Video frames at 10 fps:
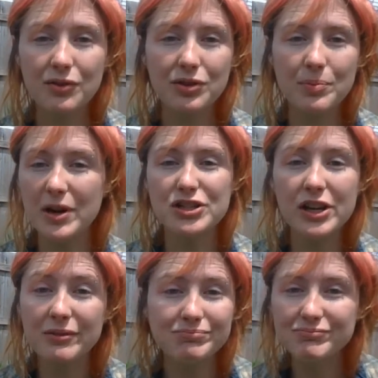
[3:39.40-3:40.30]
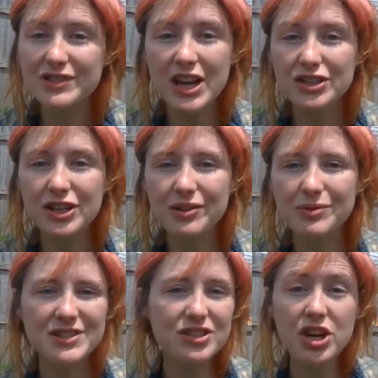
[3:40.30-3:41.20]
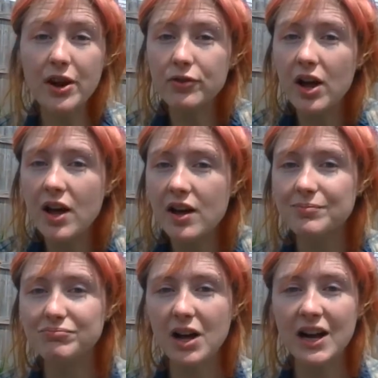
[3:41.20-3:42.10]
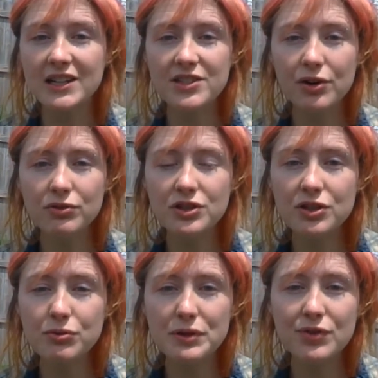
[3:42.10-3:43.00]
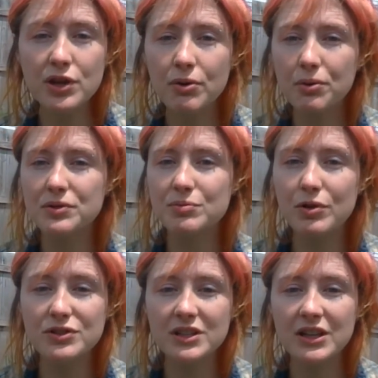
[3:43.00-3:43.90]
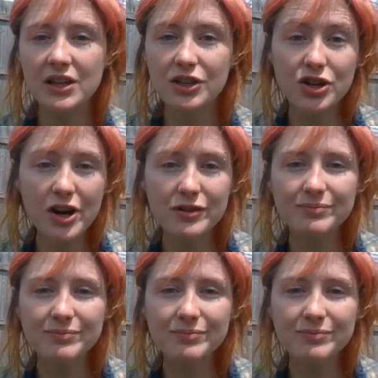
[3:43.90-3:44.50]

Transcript: The budget section was a genre on its own too, even though it was mostly a chart.